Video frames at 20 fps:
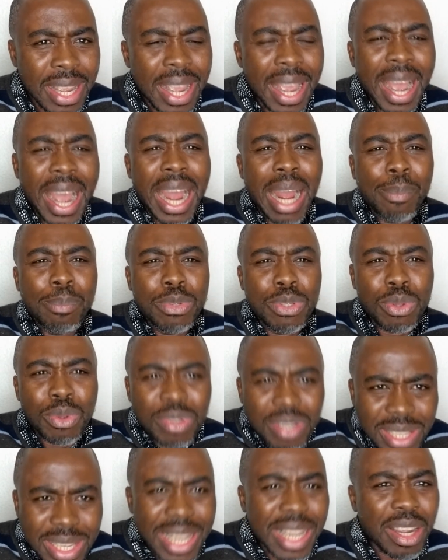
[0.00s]
I'm so
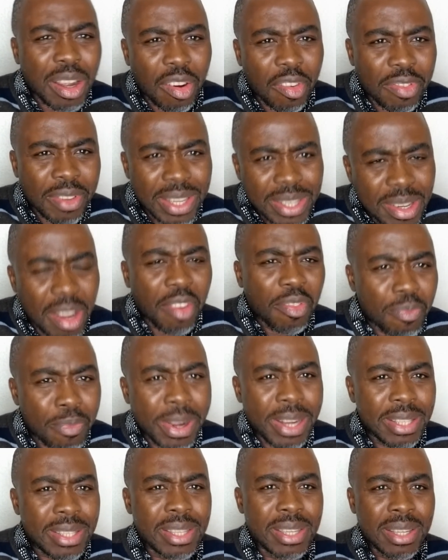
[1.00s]
sick of this
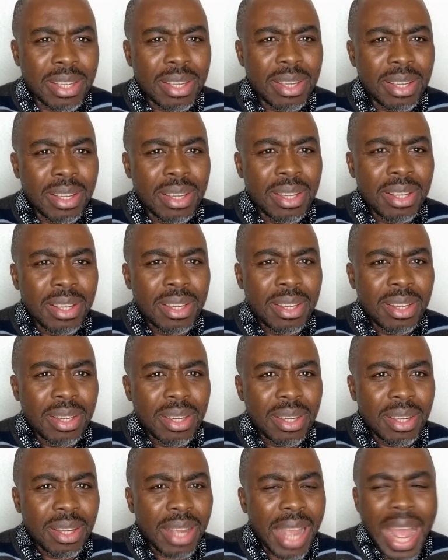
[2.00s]
government.
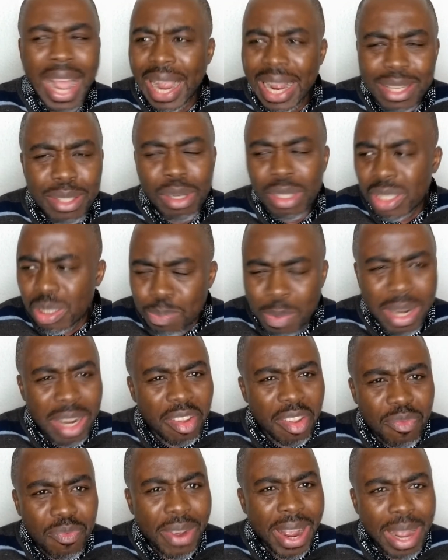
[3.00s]
I can't just
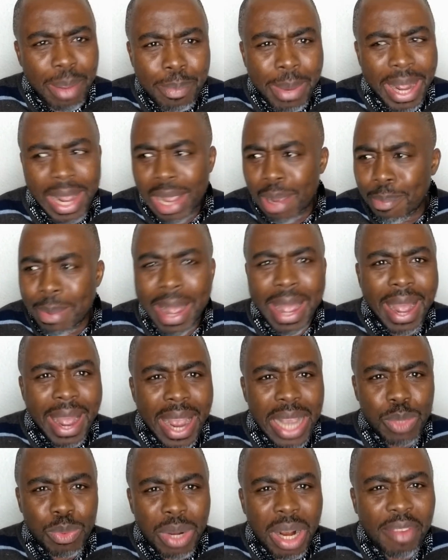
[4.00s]
believe my
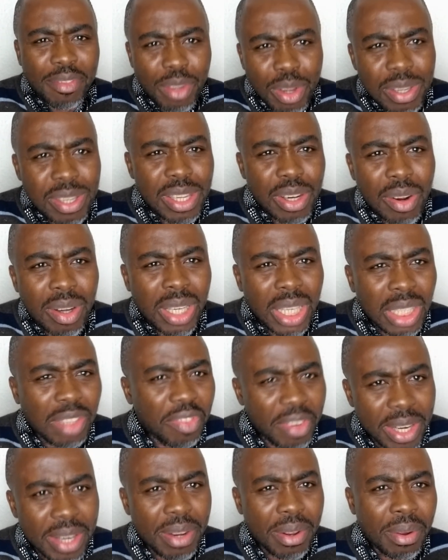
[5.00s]
eyes, what I've just seen on this
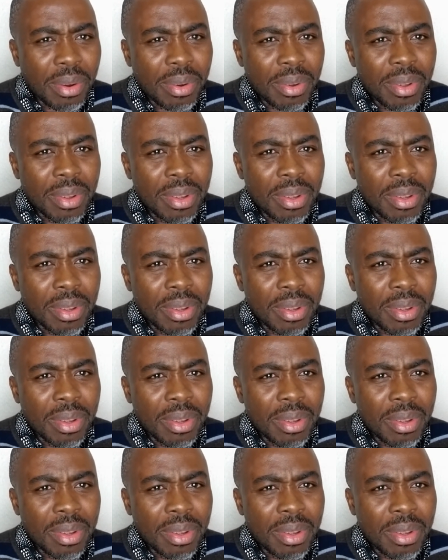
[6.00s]
video.